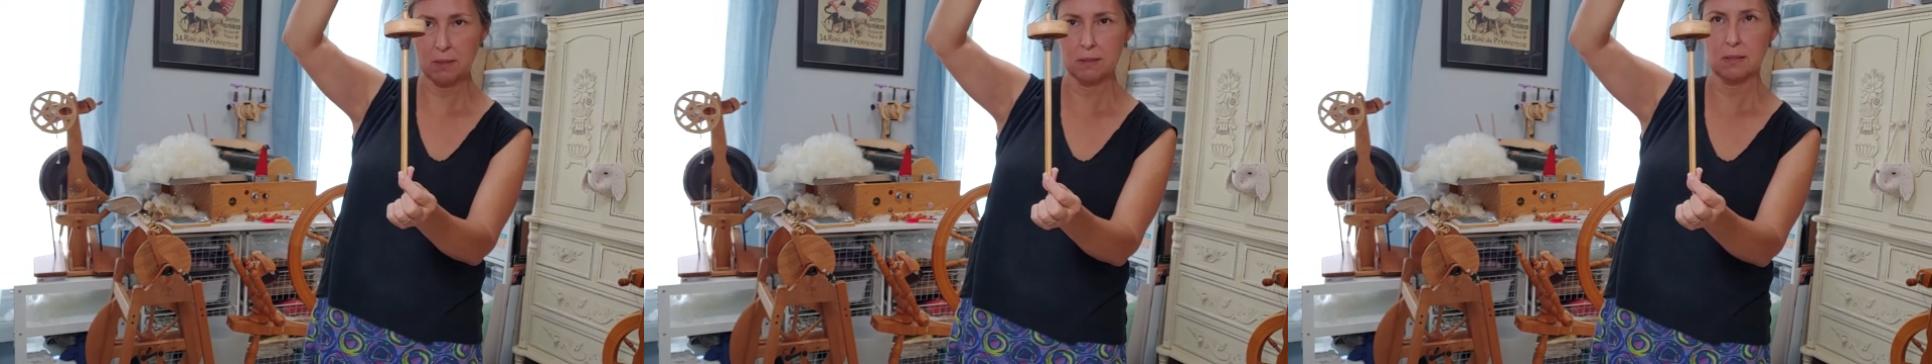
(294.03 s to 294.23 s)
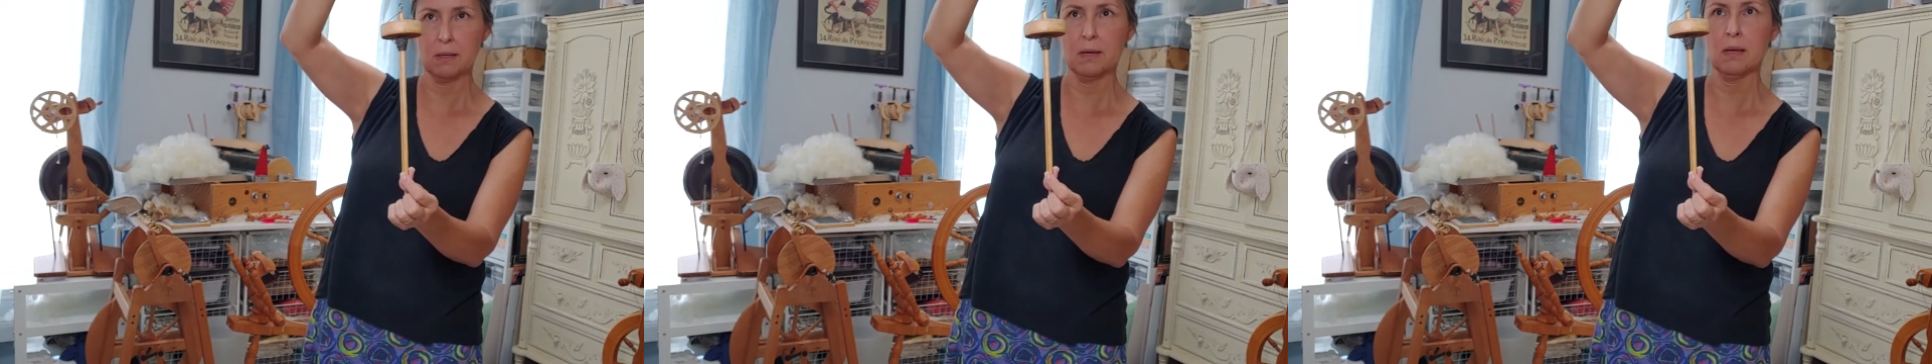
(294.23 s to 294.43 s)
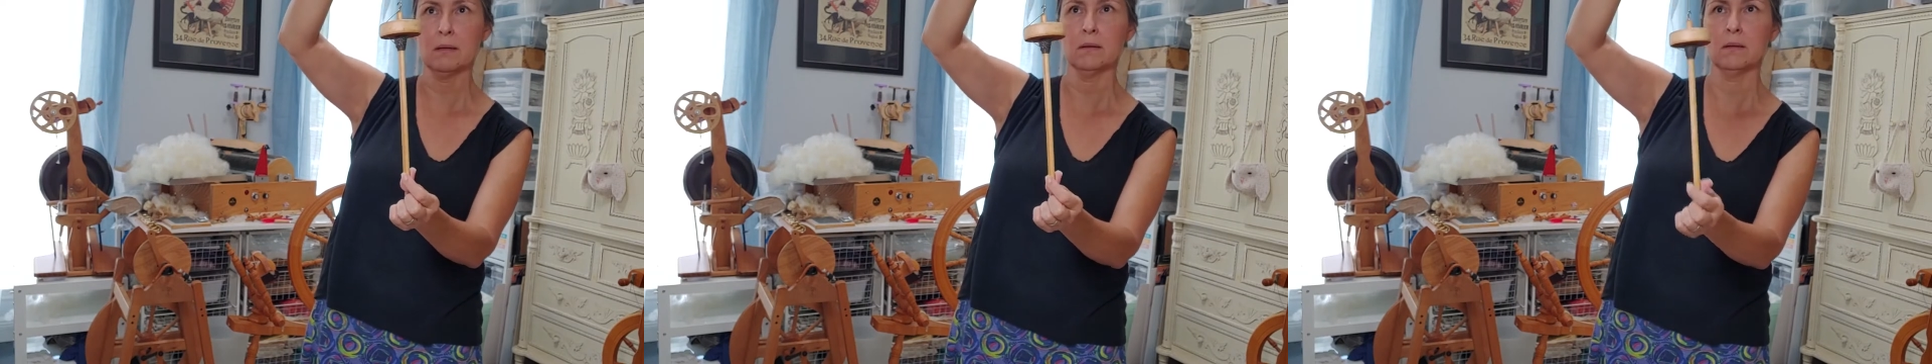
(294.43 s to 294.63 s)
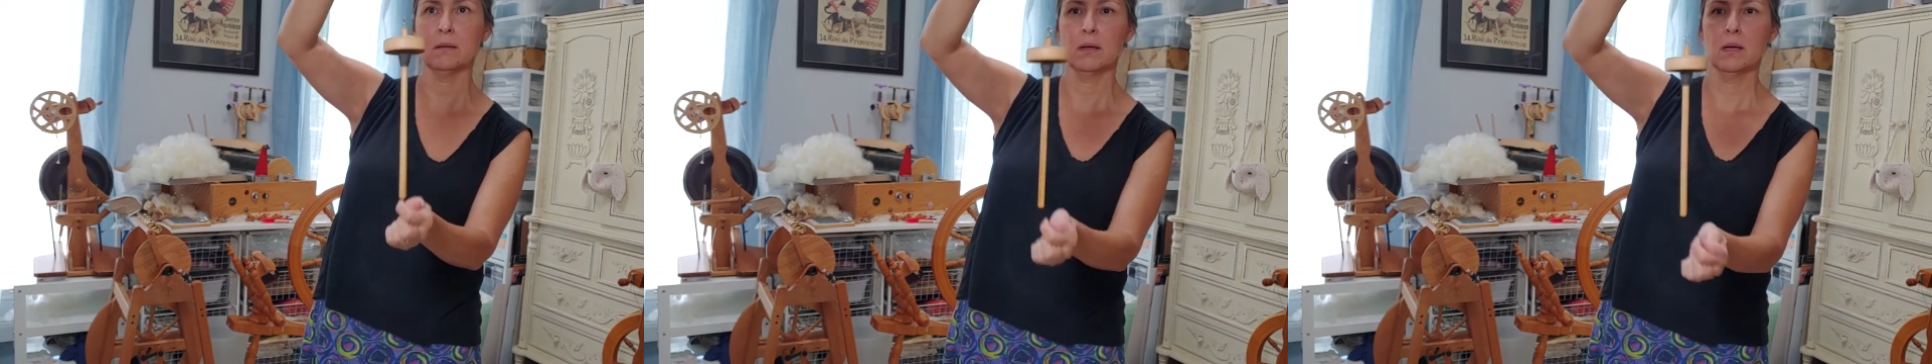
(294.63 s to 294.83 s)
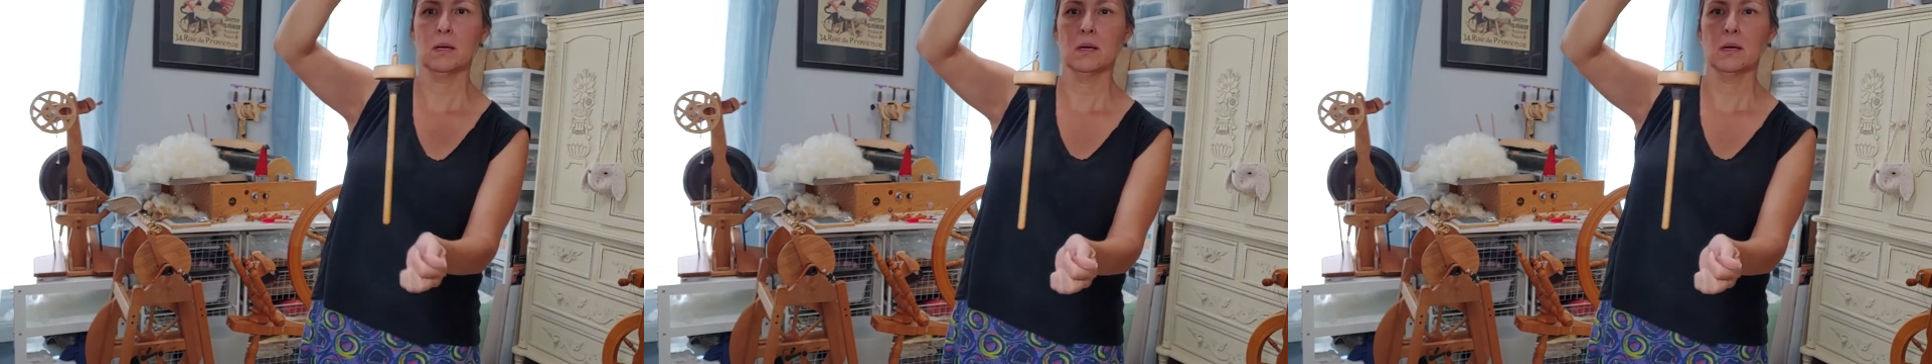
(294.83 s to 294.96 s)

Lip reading: this again,